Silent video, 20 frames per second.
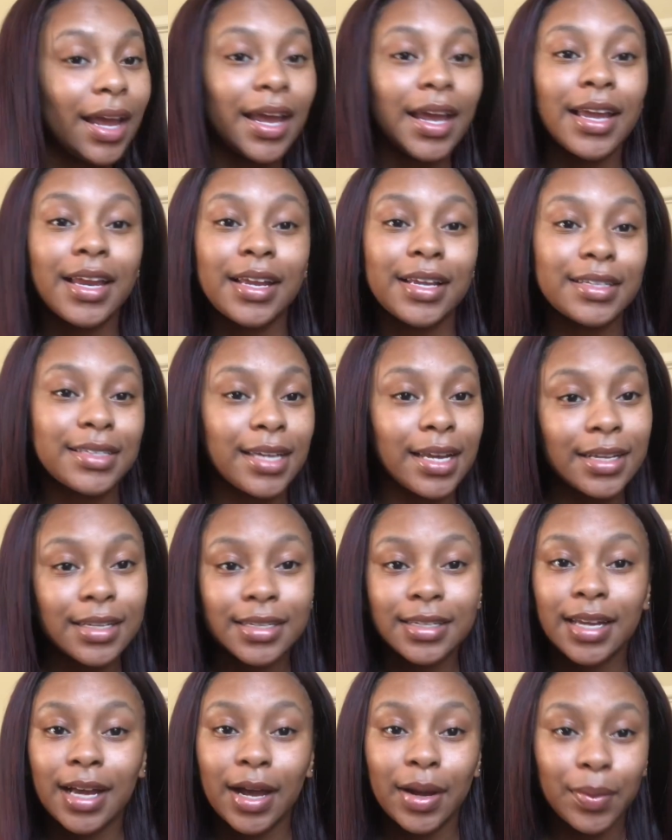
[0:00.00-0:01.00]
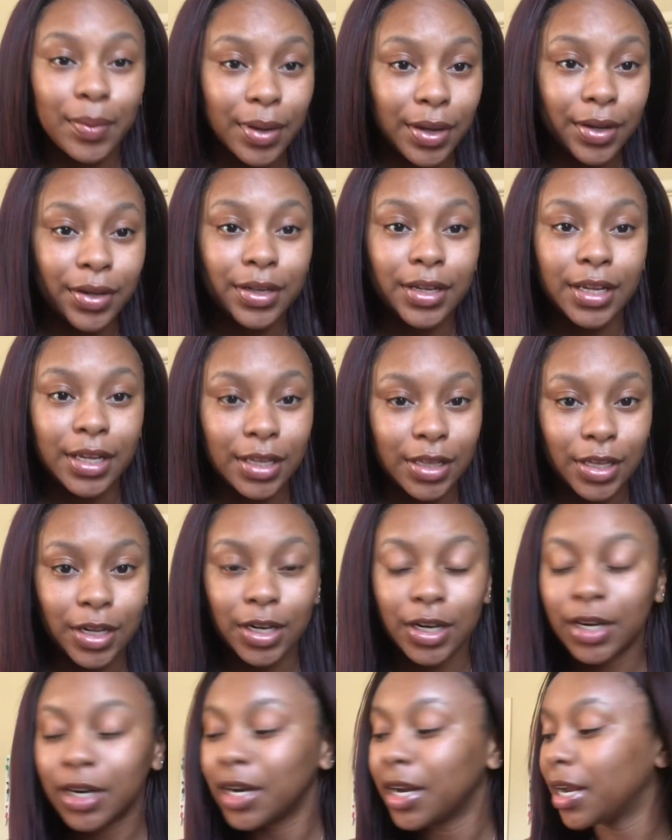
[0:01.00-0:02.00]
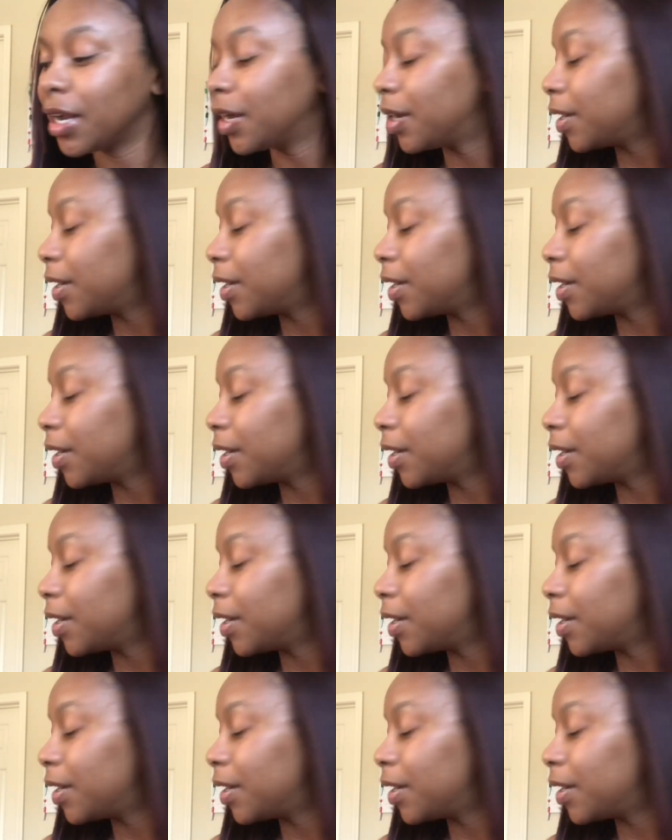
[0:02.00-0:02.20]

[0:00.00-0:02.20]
It didn't take the dye well either.